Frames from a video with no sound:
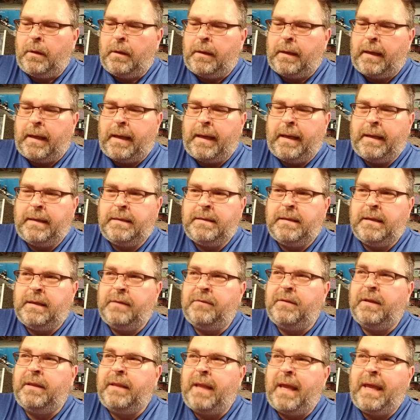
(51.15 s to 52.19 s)
And
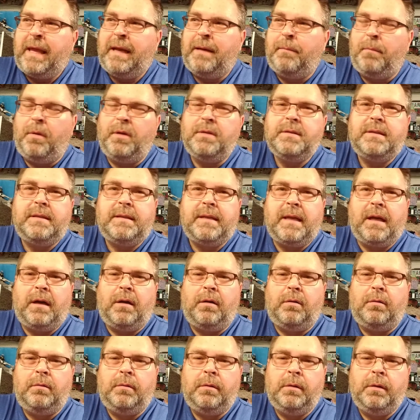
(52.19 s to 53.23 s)
then they had them on
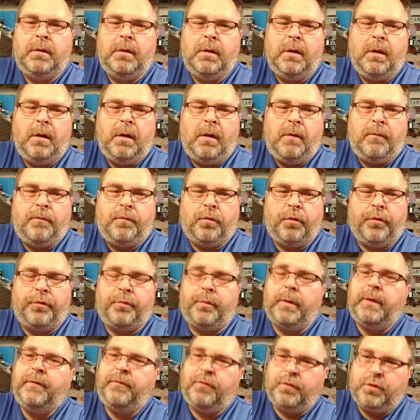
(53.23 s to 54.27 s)
sale for
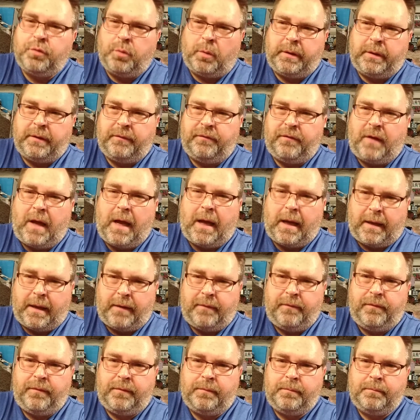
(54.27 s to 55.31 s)
3 for
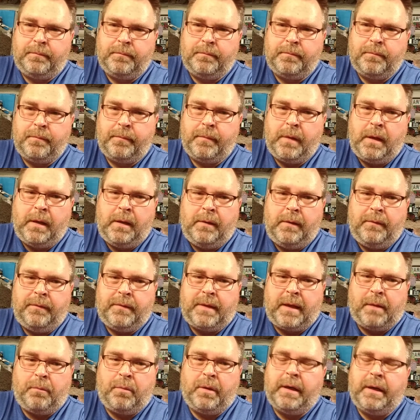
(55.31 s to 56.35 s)
$25.
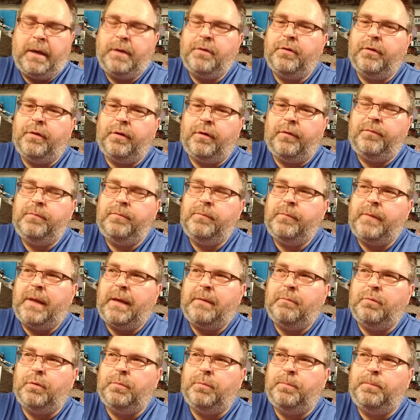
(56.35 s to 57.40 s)
They went under they
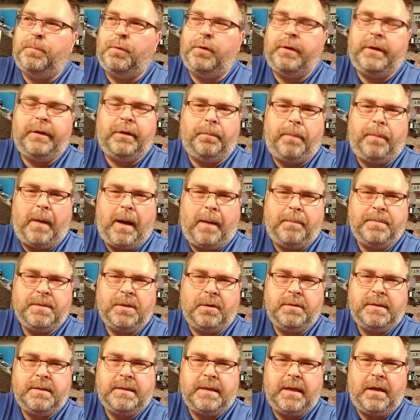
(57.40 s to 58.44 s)
were putting their Pops
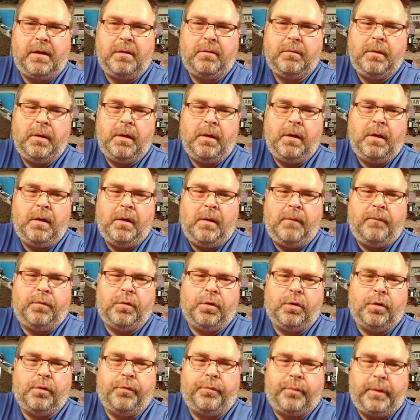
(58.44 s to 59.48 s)
on sale
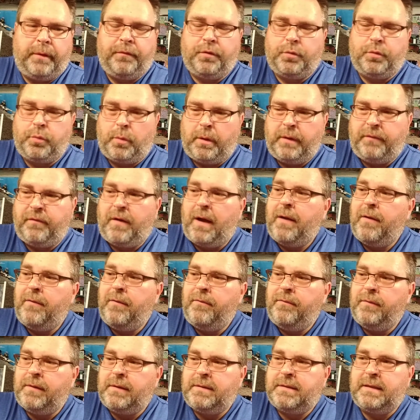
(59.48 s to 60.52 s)
for 3 for
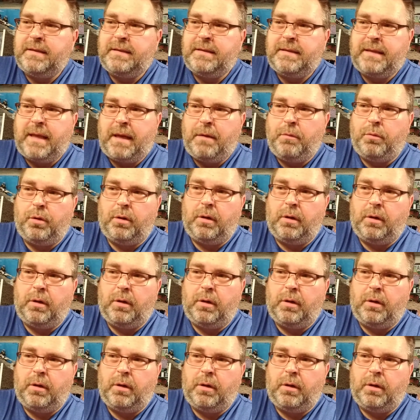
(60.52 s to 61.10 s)
$25, and since they were